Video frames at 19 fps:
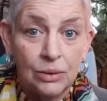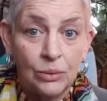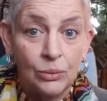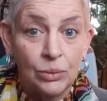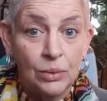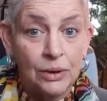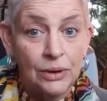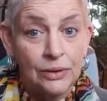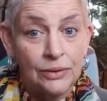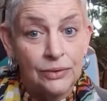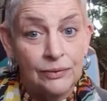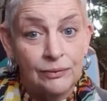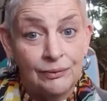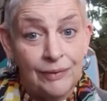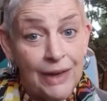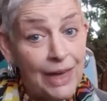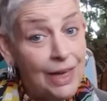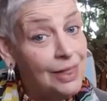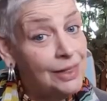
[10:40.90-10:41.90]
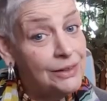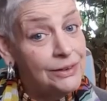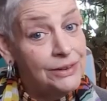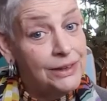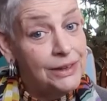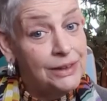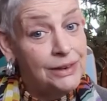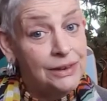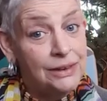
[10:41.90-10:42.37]
was
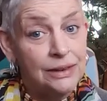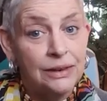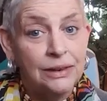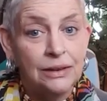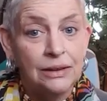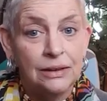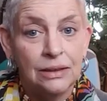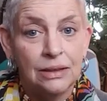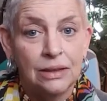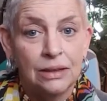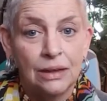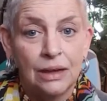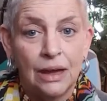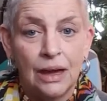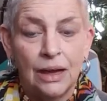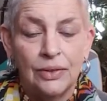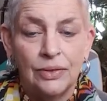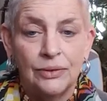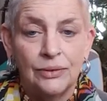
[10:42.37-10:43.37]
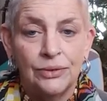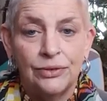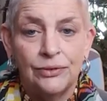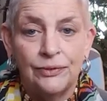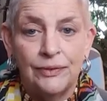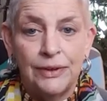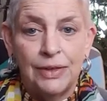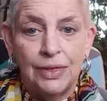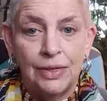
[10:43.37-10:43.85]
validated on those
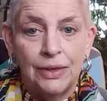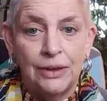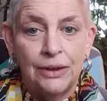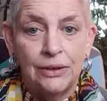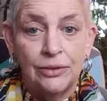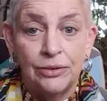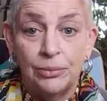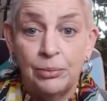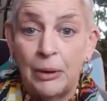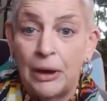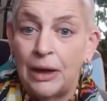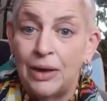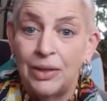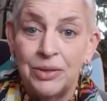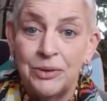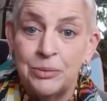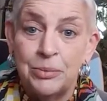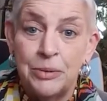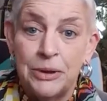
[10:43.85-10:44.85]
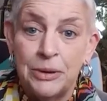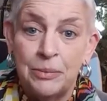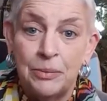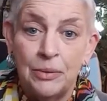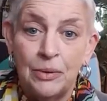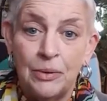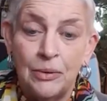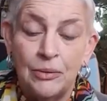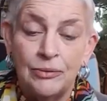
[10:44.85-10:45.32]
feelings by other
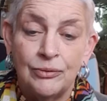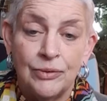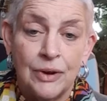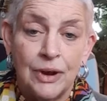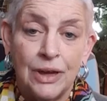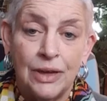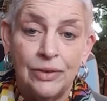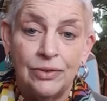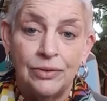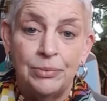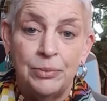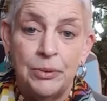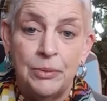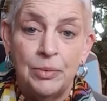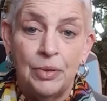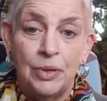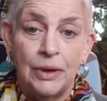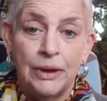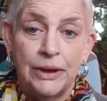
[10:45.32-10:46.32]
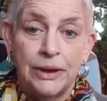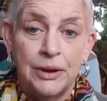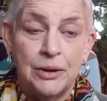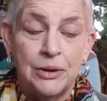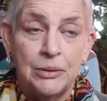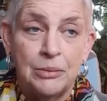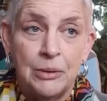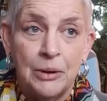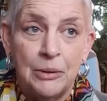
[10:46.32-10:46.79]
people, friends, people that
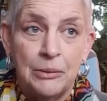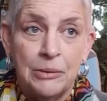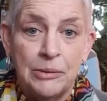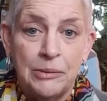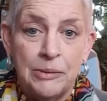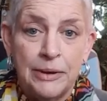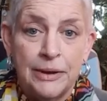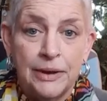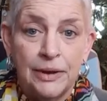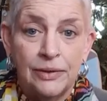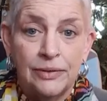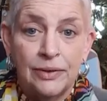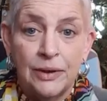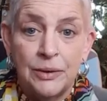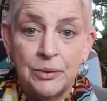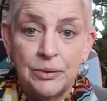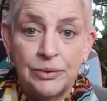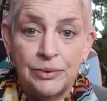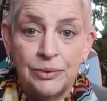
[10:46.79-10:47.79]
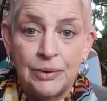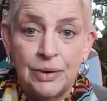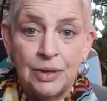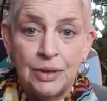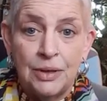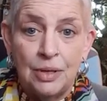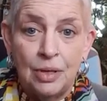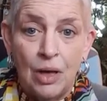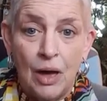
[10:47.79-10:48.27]
cared about me, because I was
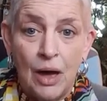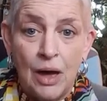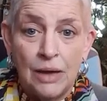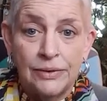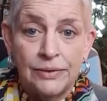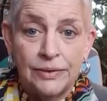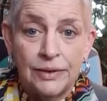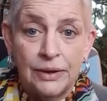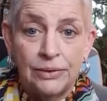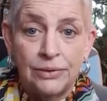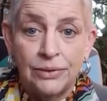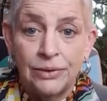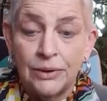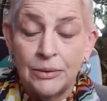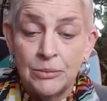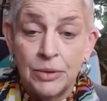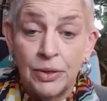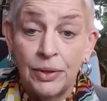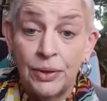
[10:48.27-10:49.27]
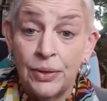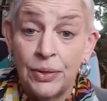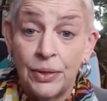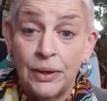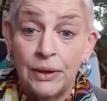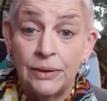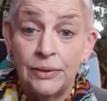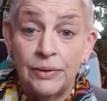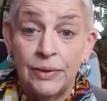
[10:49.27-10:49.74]
really lost on some of the
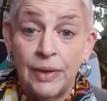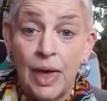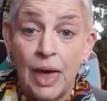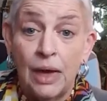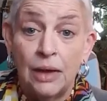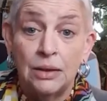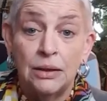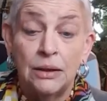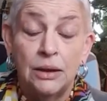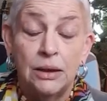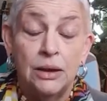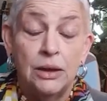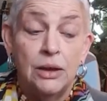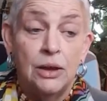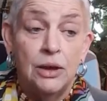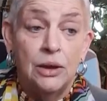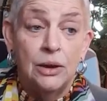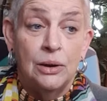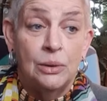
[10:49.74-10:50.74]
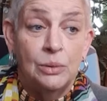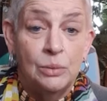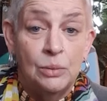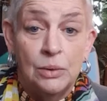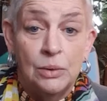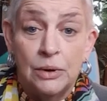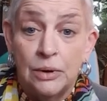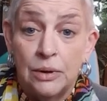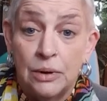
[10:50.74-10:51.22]
things that
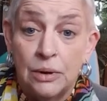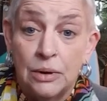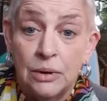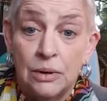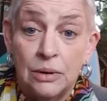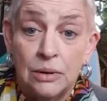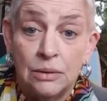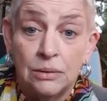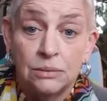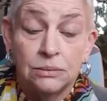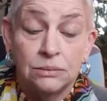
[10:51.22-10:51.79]
were